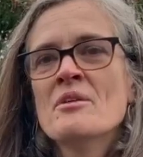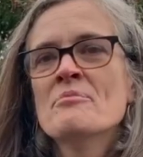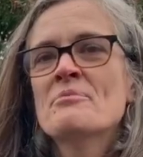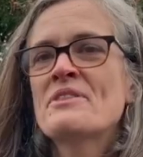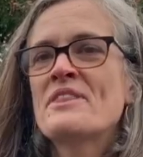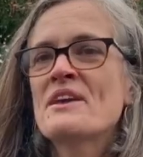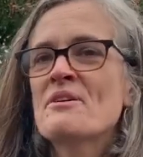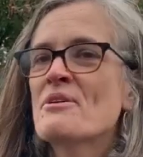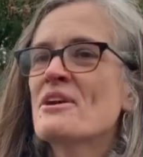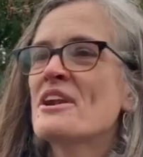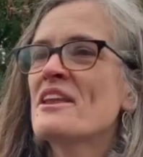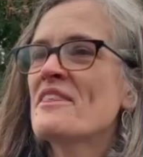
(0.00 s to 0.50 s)
but
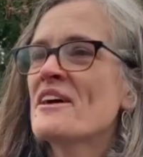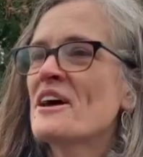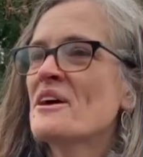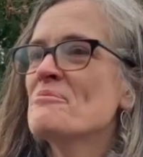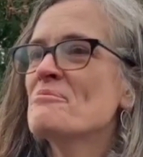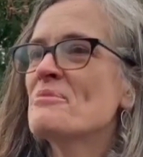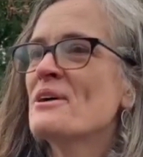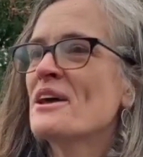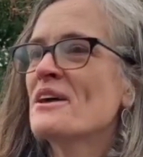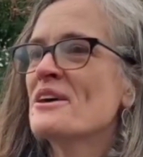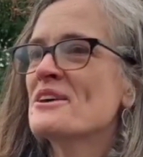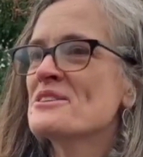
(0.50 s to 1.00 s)
they wanted that
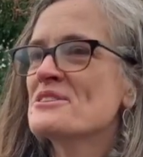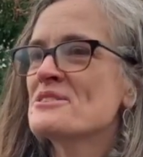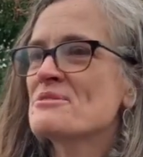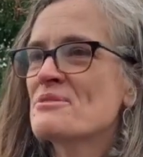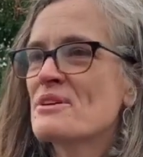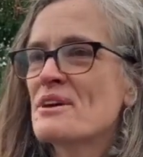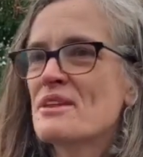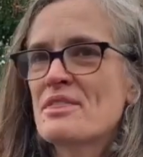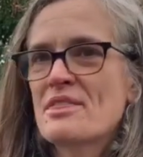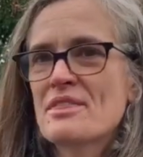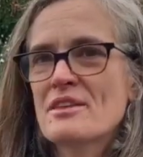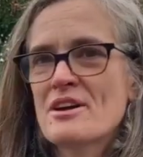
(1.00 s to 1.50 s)
in balance
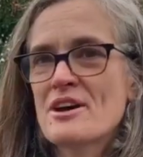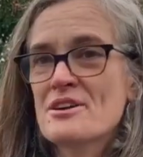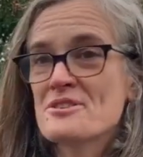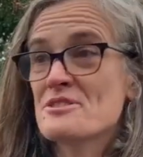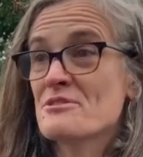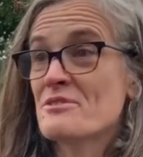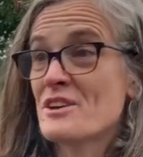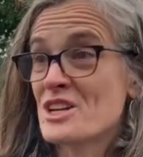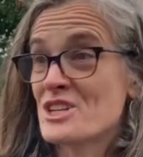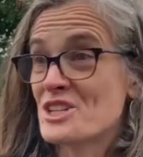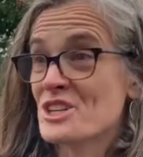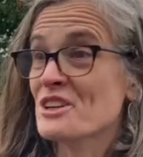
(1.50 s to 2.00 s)
with
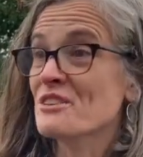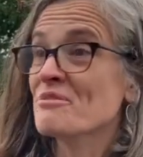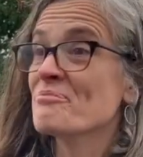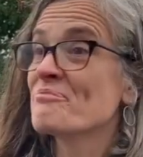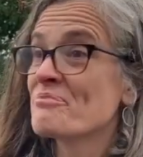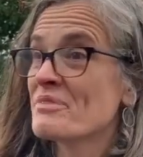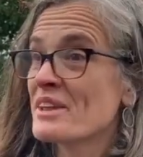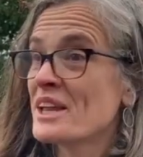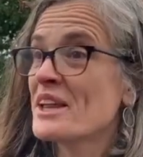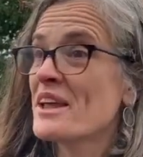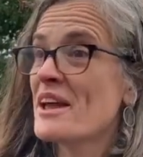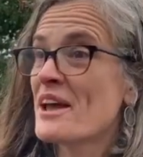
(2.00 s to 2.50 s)
conservation
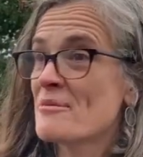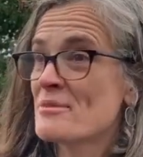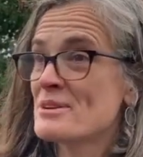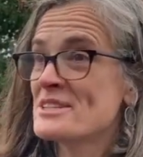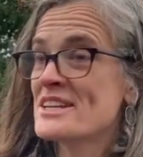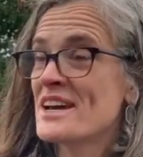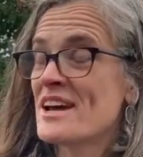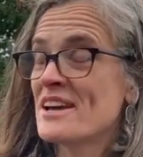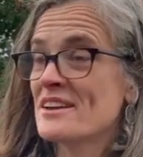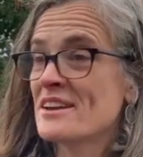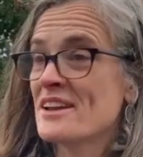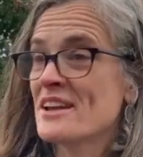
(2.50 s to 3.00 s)
and
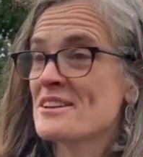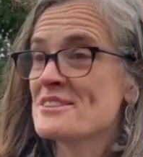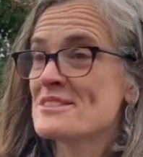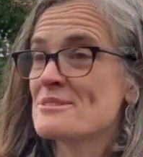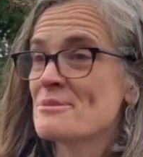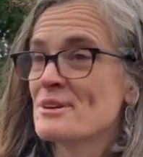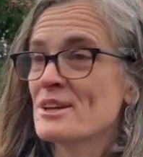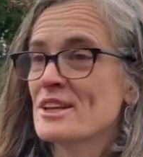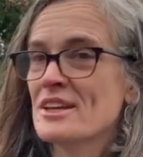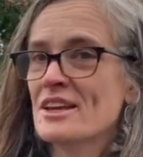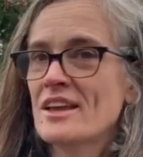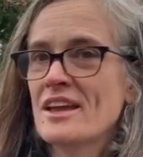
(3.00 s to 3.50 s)
habitat
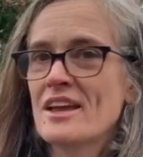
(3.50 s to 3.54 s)
enhancement.